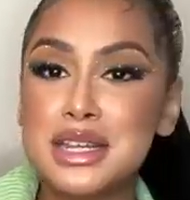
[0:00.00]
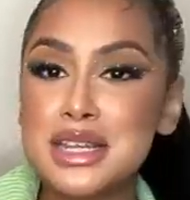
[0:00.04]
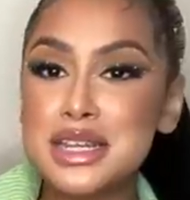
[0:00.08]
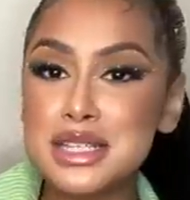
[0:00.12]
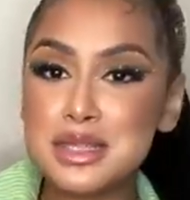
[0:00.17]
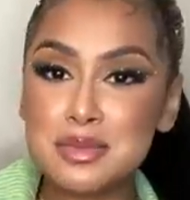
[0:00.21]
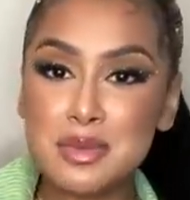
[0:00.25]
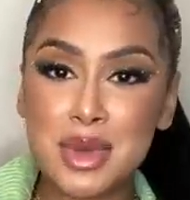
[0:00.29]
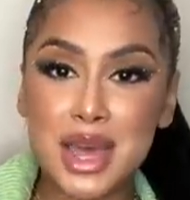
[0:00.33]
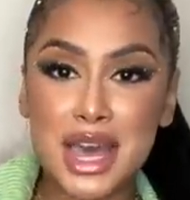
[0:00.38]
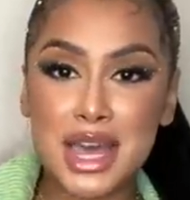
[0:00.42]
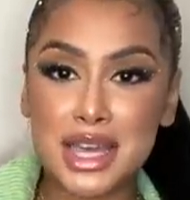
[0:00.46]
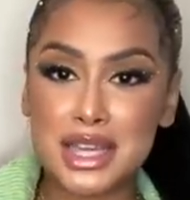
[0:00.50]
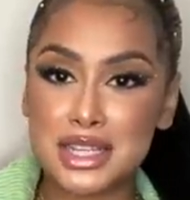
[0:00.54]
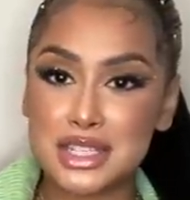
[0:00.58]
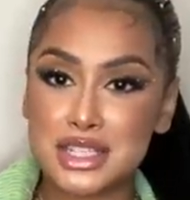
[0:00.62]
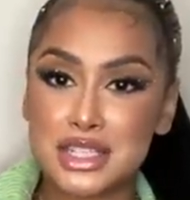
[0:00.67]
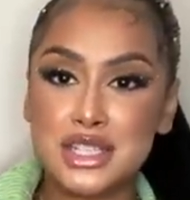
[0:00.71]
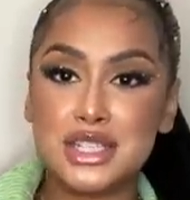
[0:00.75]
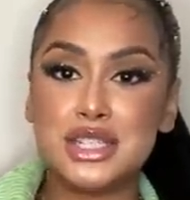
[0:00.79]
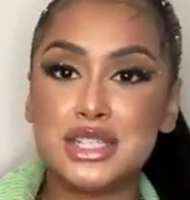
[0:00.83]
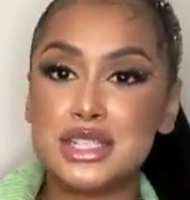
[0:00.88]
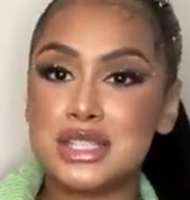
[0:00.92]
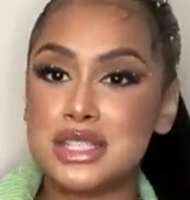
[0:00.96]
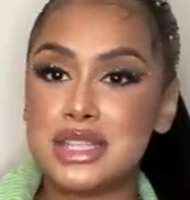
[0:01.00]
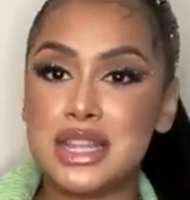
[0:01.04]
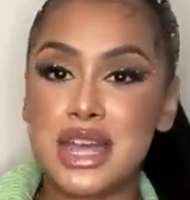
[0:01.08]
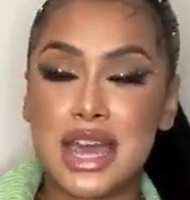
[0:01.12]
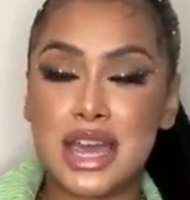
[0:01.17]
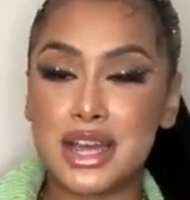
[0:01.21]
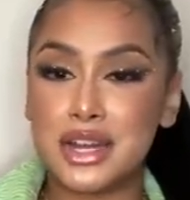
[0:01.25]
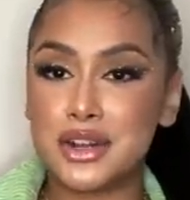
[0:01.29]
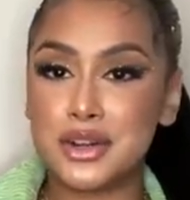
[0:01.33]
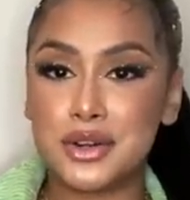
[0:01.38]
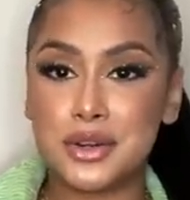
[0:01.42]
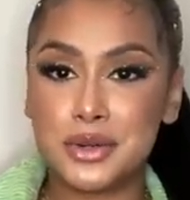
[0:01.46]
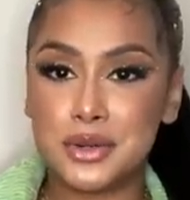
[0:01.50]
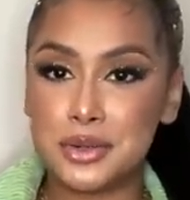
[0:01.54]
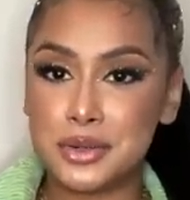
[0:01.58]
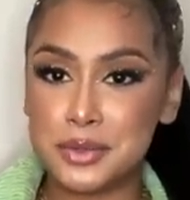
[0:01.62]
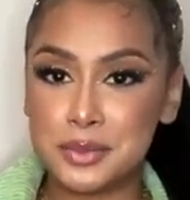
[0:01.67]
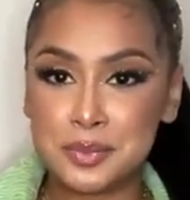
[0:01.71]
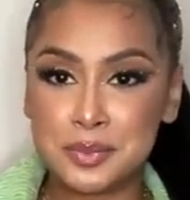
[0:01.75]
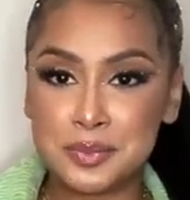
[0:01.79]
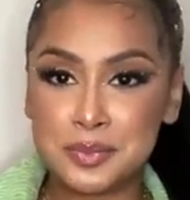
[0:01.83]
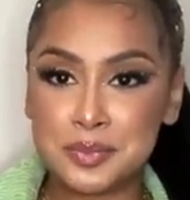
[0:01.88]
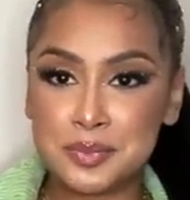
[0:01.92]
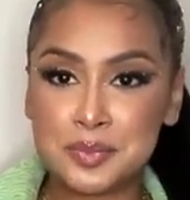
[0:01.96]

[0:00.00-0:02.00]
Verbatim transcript: this bag is just that girl.